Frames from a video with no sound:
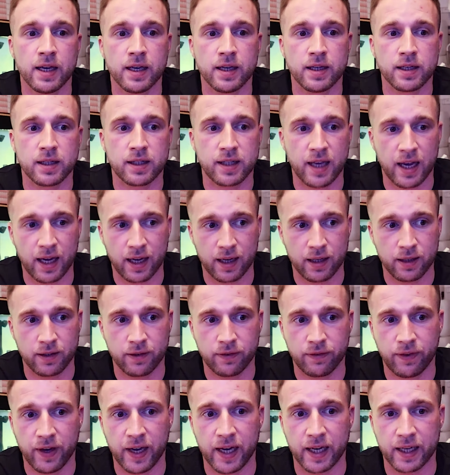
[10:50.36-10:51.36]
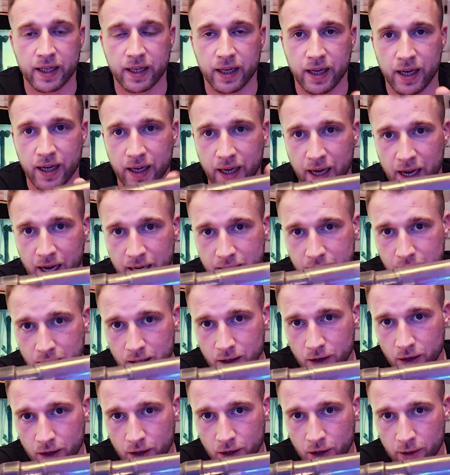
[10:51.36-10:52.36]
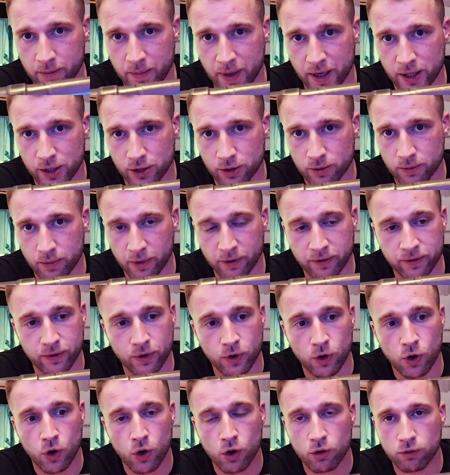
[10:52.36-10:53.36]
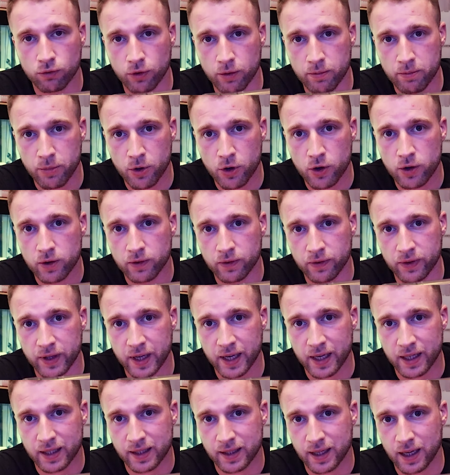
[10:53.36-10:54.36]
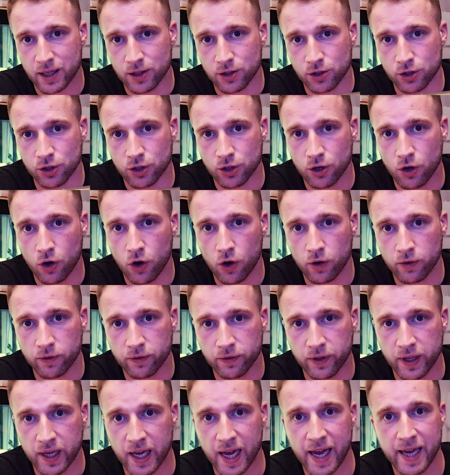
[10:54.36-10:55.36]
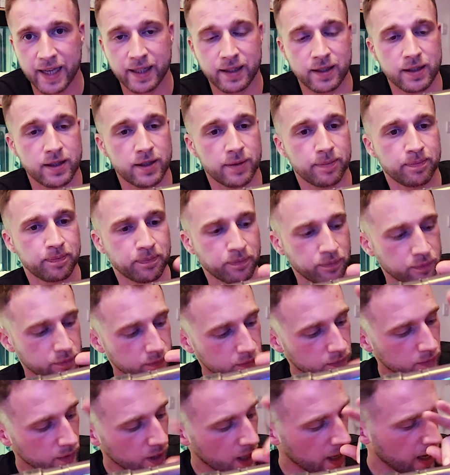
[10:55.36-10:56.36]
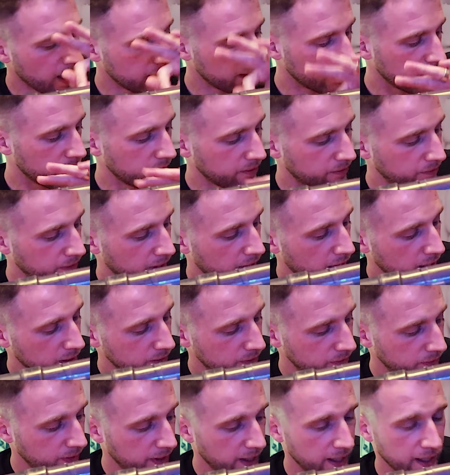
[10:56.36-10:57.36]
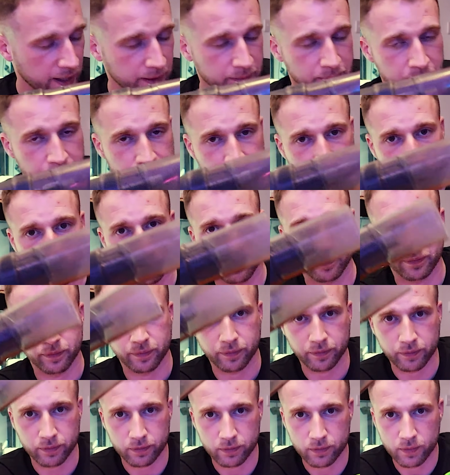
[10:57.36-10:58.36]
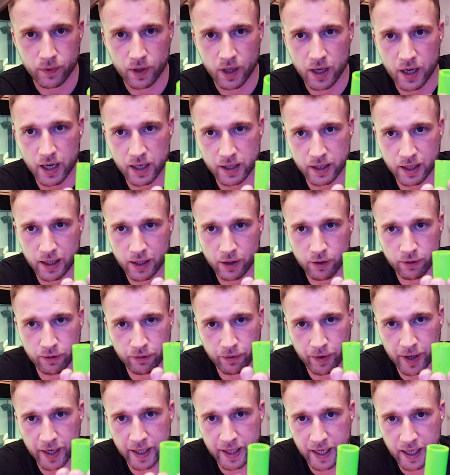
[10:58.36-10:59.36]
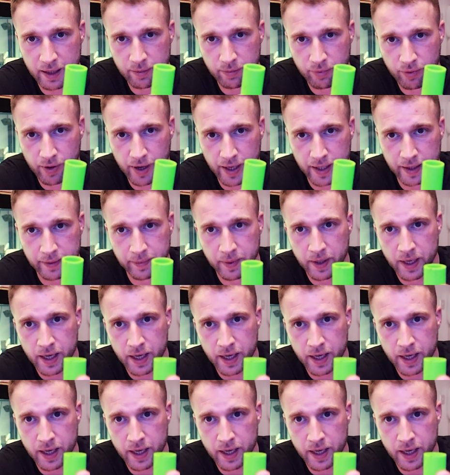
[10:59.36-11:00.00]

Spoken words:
Second thing, again, like I mentioned before, remove the extension off the end. And then the third thing is a little 3D print.